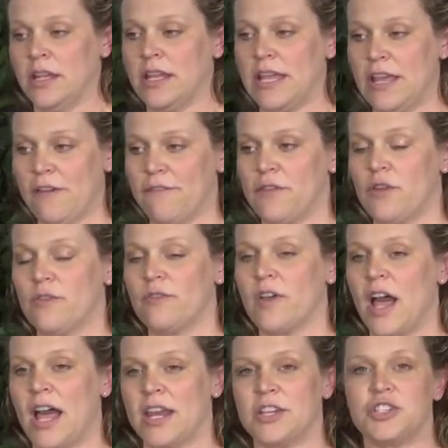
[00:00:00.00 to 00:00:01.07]
If you've
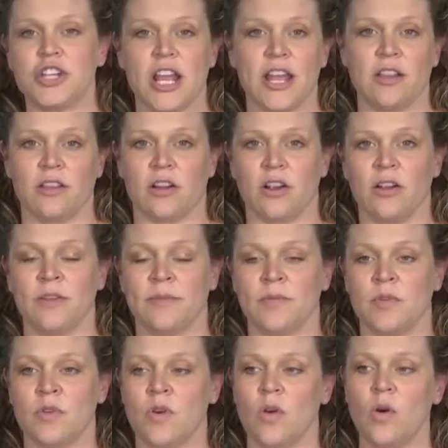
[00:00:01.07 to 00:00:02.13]
got a jailer
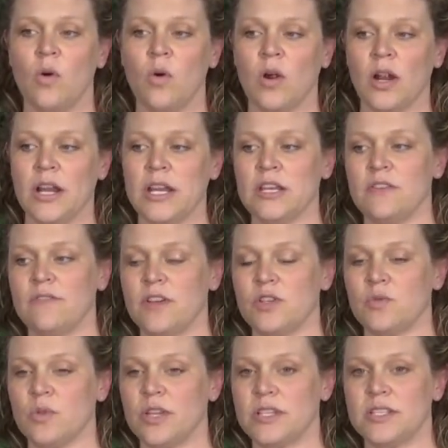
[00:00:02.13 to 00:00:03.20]
or an
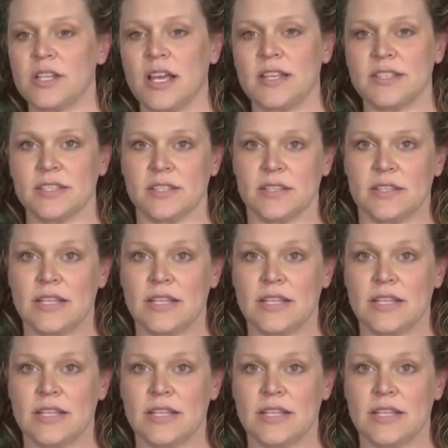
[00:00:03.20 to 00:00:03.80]
individual that does